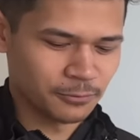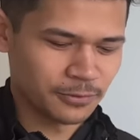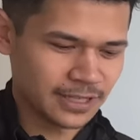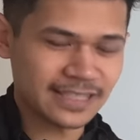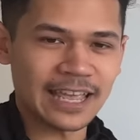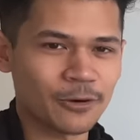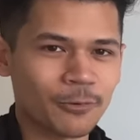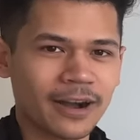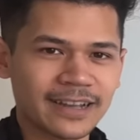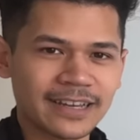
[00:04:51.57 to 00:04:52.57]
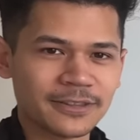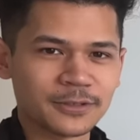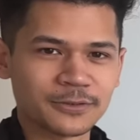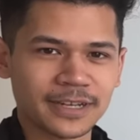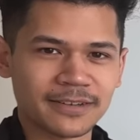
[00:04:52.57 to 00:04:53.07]
let's say you're walking down the
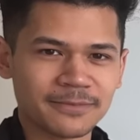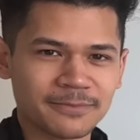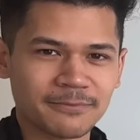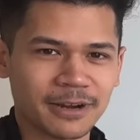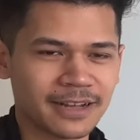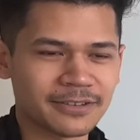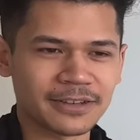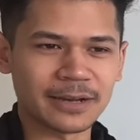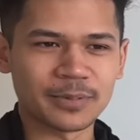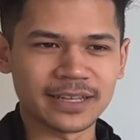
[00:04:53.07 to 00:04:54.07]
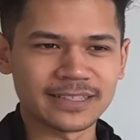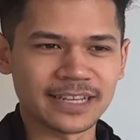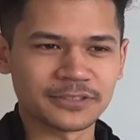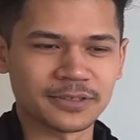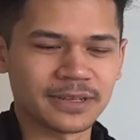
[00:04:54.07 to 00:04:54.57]
street, right? Not paying
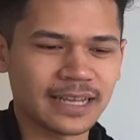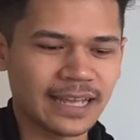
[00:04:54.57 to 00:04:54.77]
attention.